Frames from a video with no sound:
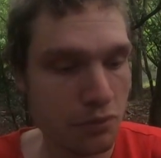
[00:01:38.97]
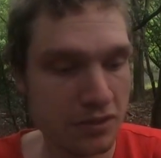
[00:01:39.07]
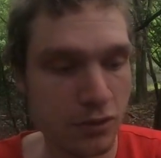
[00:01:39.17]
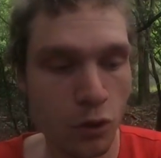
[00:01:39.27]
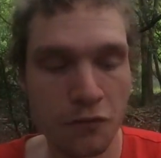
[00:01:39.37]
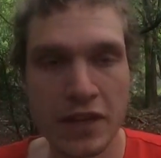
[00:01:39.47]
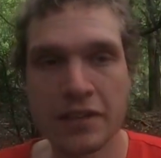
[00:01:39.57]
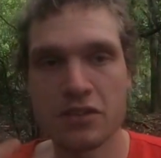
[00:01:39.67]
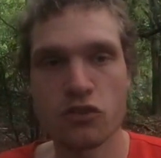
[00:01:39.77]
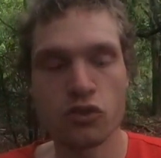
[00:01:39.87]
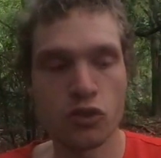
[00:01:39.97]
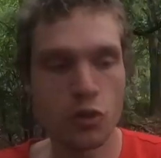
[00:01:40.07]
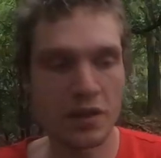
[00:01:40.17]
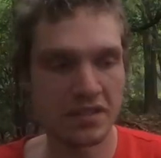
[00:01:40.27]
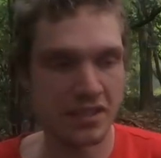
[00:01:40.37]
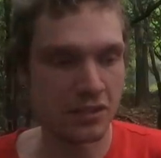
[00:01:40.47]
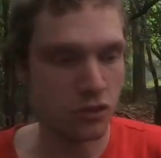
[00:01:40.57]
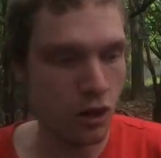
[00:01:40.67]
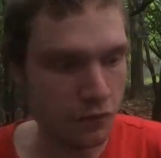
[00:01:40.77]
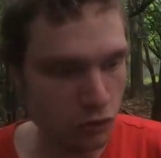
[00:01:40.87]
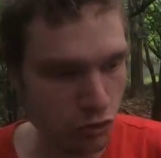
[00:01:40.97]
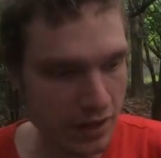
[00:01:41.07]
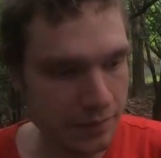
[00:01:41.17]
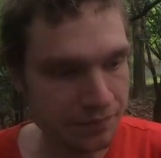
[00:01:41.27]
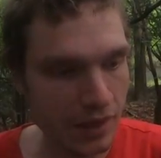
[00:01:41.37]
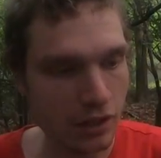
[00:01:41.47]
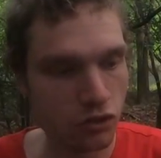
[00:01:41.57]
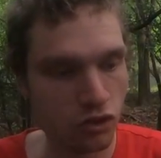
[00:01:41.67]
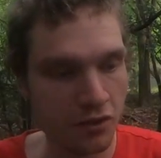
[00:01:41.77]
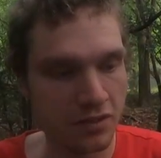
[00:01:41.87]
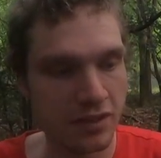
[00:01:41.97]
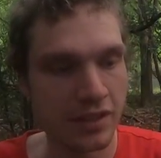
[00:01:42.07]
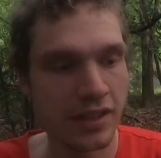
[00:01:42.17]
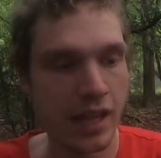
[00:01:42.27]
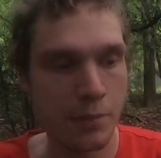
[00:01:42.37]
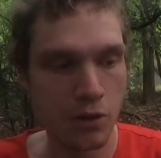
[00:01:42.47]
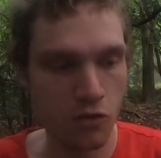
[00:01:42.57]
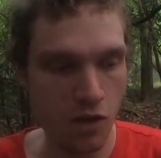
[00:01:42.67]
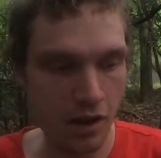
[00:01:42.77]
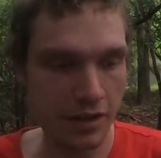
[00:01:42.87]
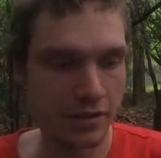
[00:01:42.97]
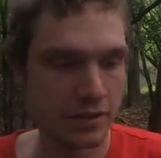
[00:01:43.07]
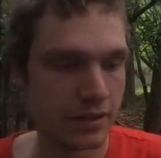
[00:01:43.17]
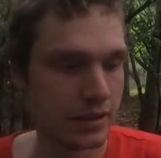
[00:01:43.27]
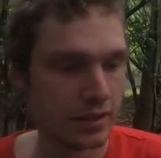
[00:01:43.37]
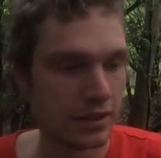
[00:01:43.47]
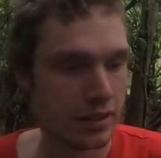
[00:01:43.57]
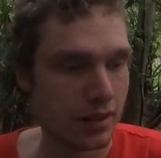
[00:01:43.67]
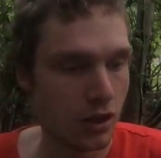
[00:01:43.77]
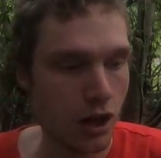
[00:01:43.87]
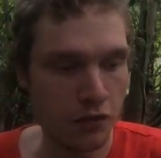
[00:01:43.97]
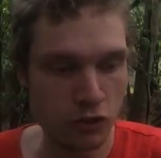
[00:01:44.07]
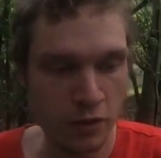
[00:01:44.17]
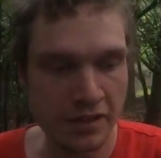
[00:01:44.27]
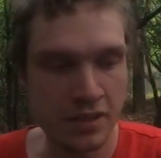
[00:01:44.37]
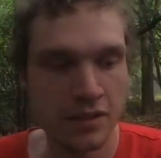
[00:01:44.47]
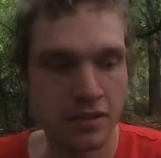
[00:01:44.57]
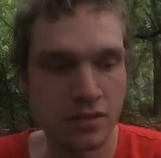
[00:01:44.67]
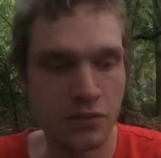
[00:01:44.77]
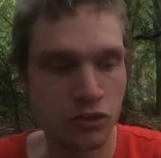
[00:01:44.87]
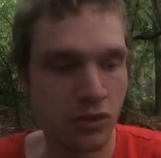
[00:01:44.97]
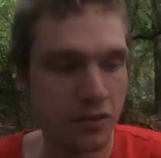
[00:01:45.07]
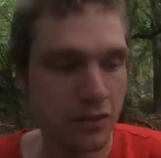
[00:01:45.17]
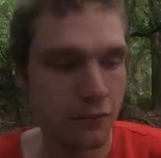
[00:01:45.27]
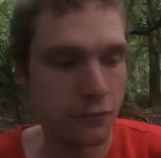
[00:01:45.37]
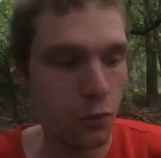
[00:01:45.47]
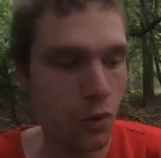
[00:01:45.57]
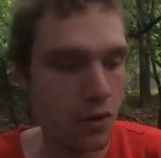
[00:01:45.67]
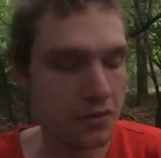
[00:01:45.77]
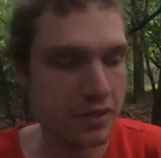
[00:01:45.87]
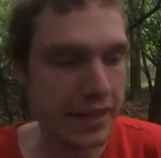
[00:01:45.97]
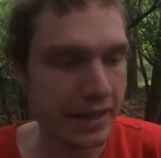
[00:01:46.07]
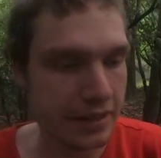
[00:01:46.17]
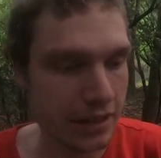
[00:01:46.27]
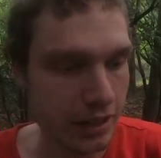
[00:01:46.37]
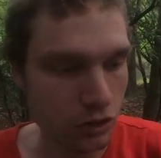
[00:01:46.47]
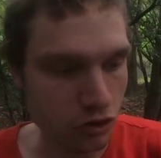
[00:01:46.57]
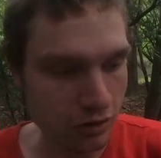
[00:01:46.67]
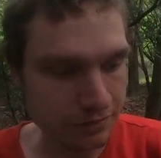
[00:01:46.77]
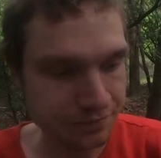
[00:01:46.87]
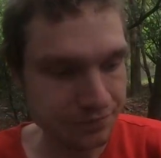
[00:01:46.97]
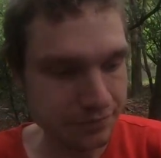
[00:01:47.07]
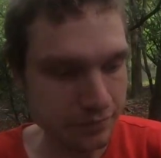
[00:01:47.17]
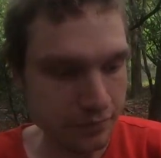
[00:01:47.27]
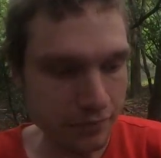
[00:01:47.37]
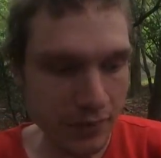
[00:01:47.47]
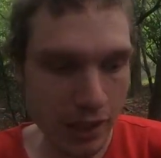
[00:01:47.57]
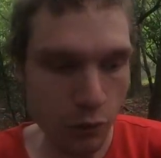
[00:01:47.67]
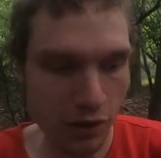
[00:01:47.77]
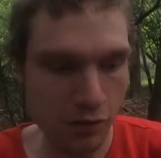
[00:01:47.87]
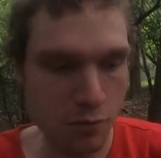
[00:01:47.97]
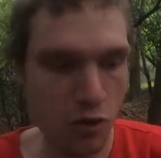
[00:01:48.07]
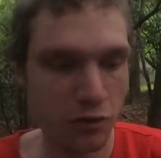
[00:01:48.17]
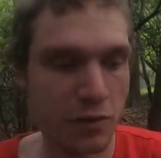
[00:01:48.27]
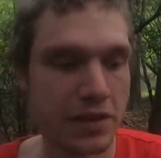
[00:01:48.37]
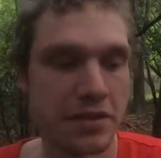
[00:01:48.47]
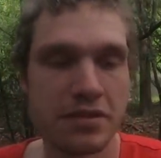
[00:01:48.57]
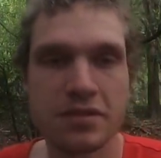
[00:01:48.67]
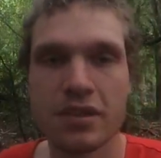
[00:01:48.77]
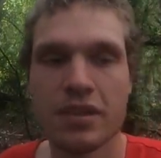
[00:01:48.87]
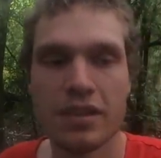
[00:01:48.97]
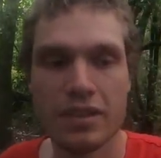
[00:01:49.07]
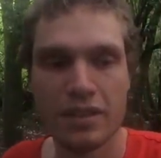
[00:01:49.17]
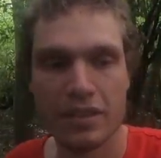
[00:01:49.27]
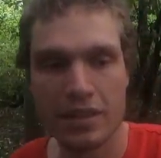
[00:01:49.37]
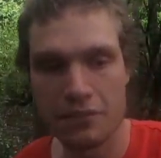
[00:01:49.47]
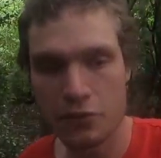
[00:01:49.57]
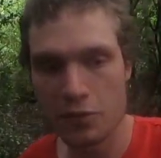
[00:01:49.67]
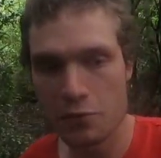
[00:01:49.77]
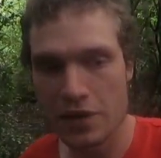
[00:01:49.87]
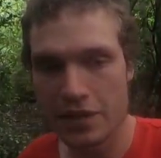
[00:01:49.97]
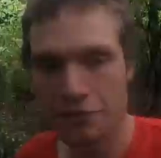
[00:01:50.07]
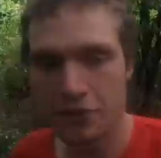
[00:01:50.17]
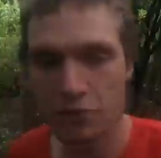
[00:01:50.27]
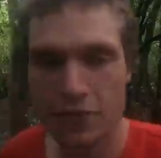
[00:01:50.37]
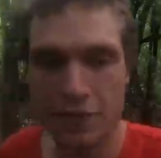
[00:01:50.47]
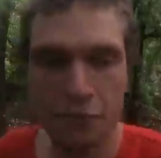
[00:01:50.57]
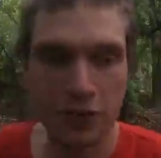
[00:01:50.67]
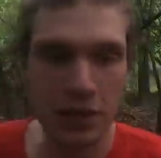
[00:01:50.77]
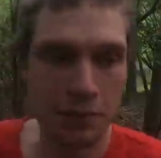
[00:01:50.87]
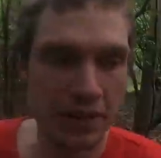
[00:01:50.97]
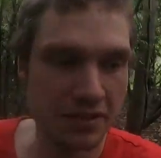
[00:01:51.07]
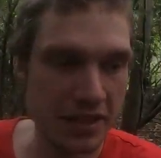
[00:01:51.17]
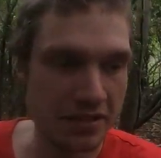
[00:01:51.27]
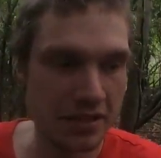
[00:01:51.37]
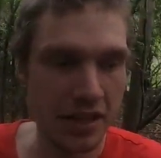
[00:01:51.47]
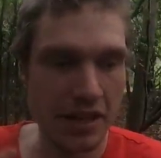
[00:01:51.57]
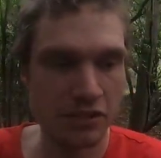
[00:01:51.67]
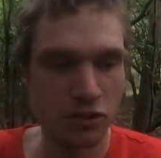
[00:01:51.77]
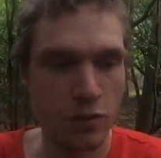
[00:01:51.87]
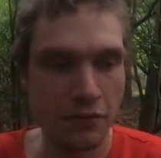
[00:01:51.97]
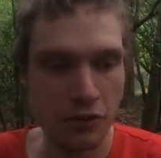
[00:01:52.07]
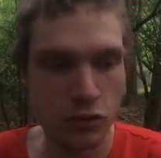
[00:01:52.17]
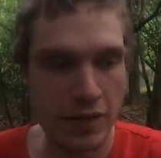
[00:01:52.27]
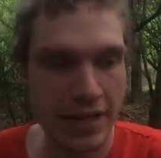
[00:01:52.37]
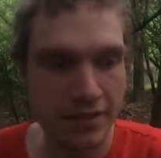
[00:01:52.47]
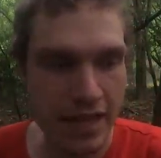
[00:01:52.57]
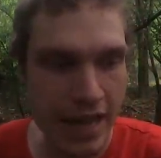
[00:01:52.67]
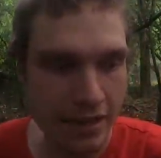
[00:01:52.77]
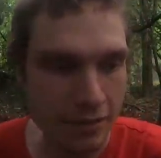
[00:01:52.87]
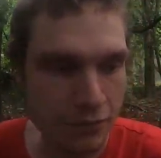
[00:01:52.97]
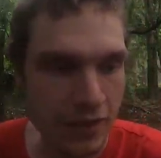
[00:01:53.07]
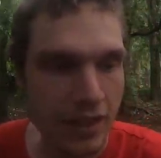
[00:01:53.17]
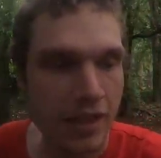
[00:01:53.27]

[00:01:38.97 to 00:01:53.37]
Preston North End 2-0 winners against Coventry. Johnson and Maguire. Coventry 10-7 shots, 4 on target each. Wycombe Wanderers. A very rare victory for them this season, a 2-1 victory against Cardiff.